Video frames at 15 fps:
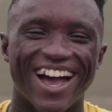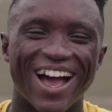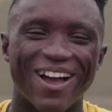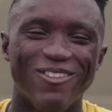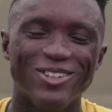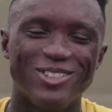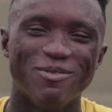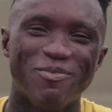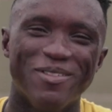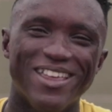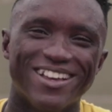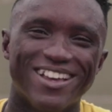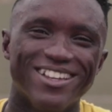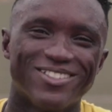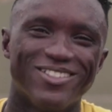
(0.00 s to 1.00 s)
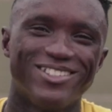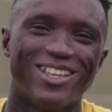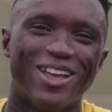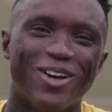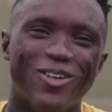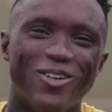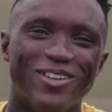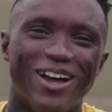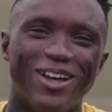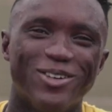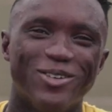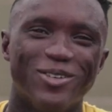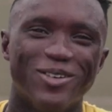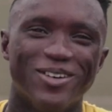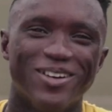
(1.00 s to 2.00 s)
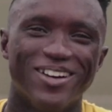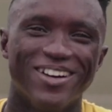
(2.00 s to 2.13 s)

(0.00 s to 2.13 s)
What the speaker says: I wish to play against Cristiano Ronaldo.